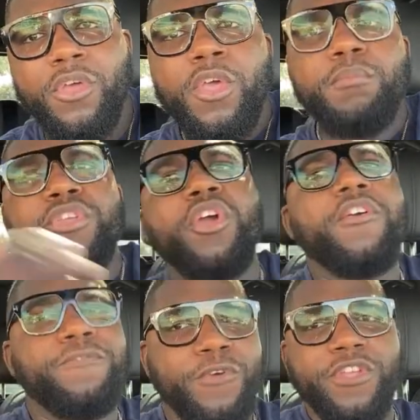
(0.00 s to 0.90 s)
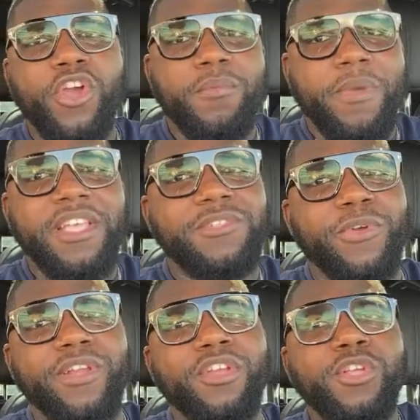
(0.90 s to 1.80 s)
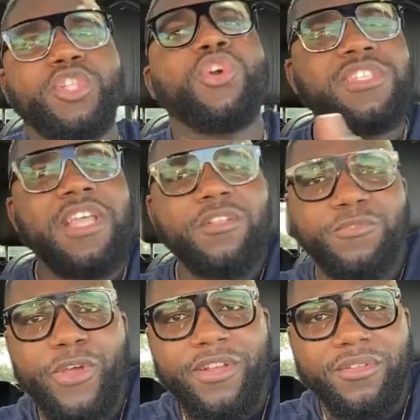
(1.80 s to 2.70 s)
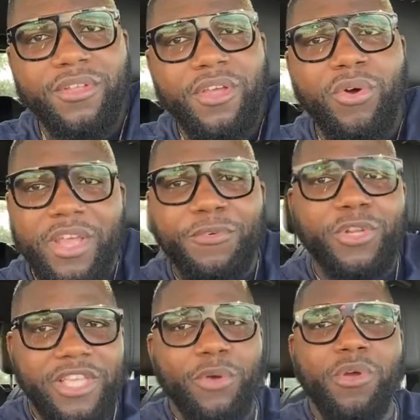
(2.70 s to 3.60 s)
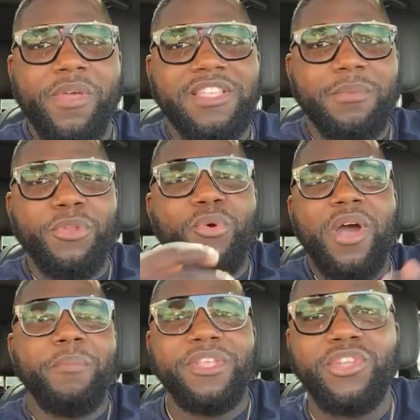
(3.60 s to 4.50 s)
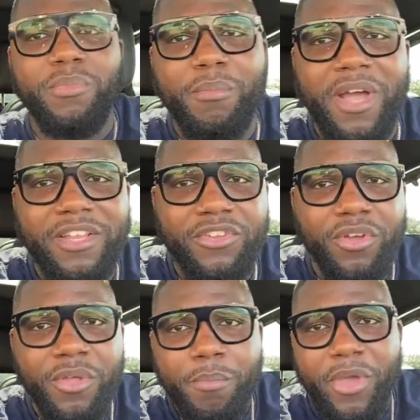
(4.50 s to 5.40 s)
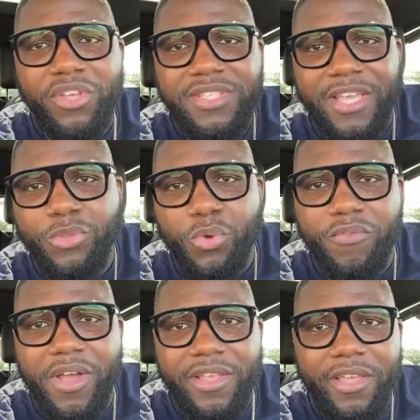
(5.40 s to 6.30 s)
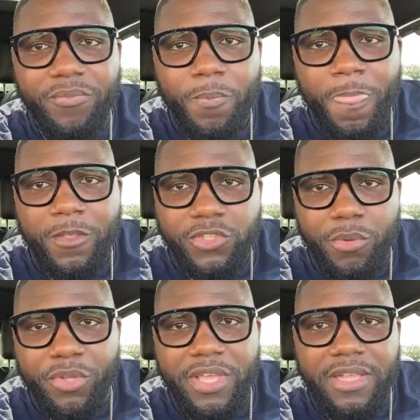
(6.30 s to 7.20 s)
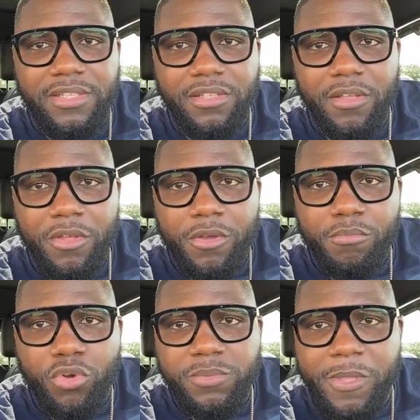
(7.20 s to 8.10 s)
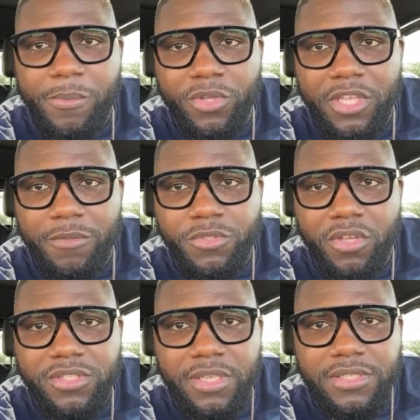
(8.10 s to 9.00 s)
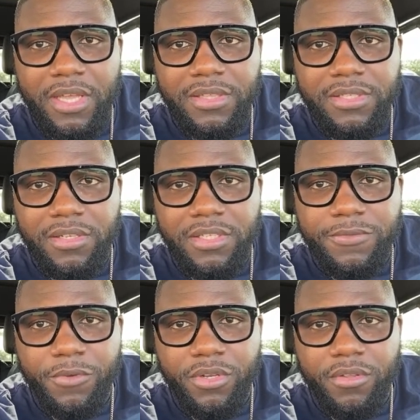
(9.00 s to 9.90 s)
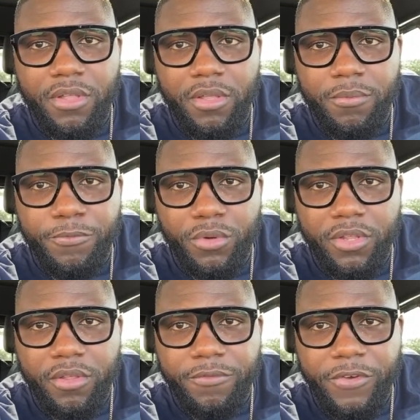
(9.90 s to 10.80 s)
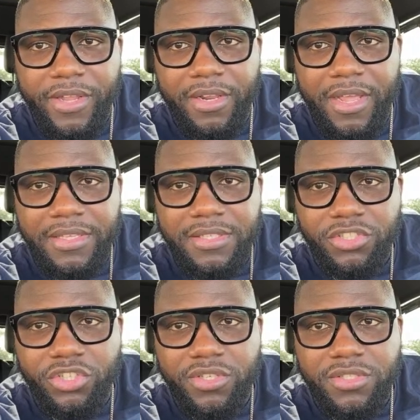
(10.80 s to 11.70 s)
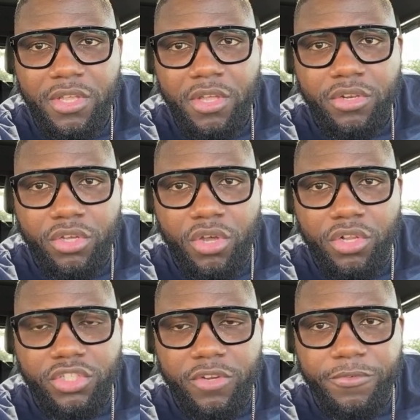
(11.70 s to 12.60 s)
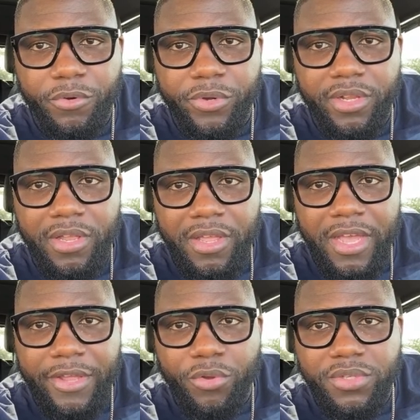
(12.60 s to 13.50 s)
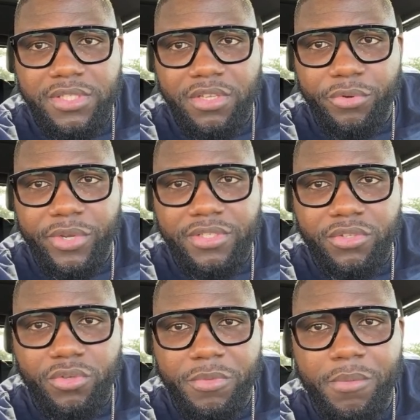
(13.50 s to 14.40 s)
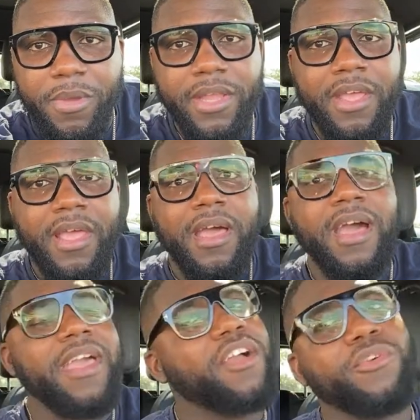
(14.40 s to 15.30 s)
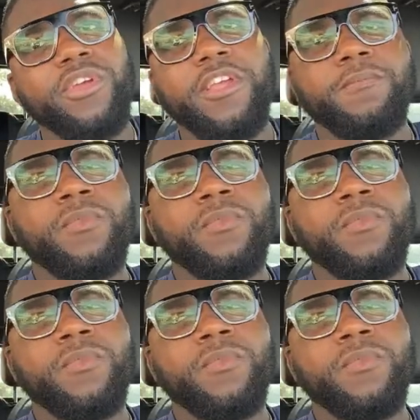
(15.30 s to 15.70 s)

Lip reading: But your best friend trust that friend. Only if you don't get what I said, I don't want to mix up nobody, you know. I'm going to say it over again so we can think that most people keep success until it's fully finalized. It's just the culture for real. I don't see the reason to be mad. I agree.